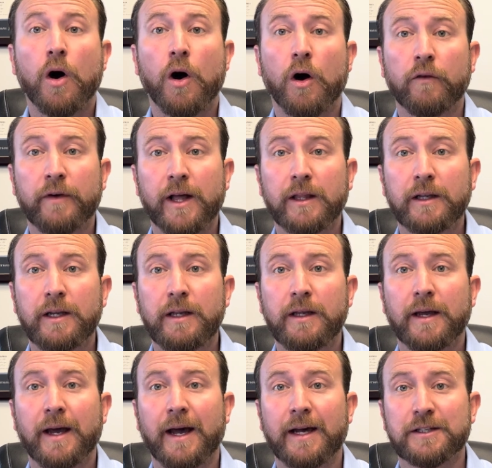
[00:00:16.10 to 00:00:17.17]

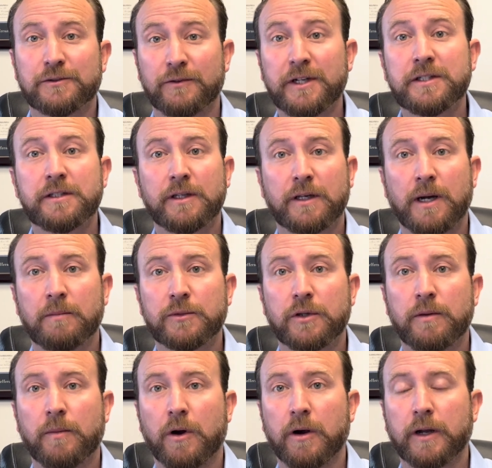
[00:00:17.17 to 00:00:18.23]
Auvelity has recently come to the
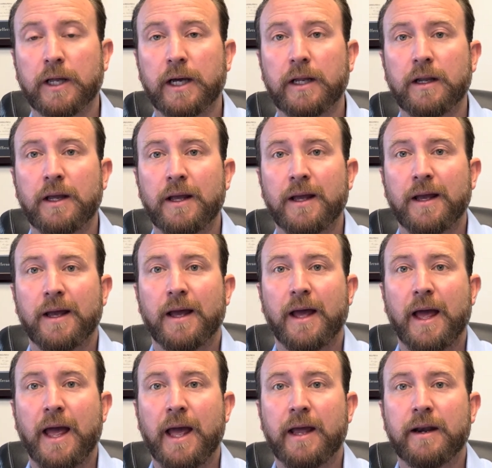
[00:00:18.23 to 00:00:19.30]
market,
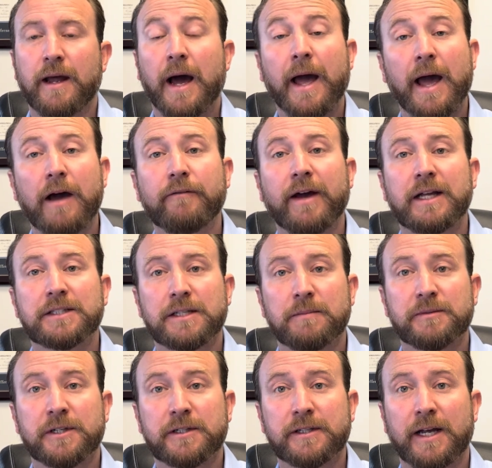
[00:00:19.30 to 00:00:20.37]
and I have had some
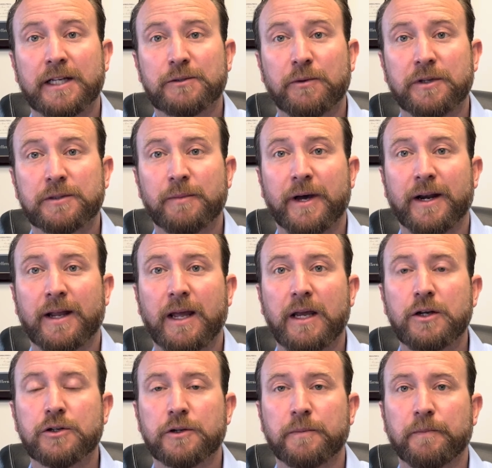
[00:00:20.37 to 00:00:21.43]
success with this
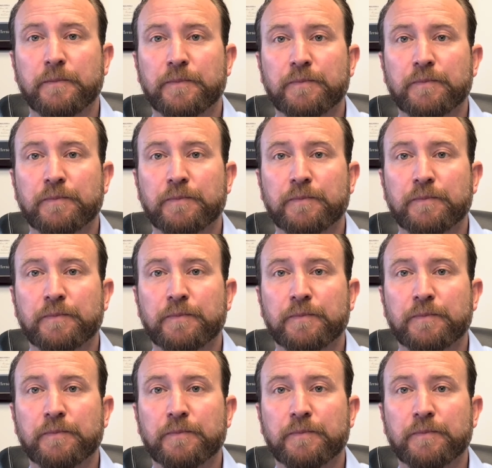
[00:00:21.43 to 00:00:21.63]
medication.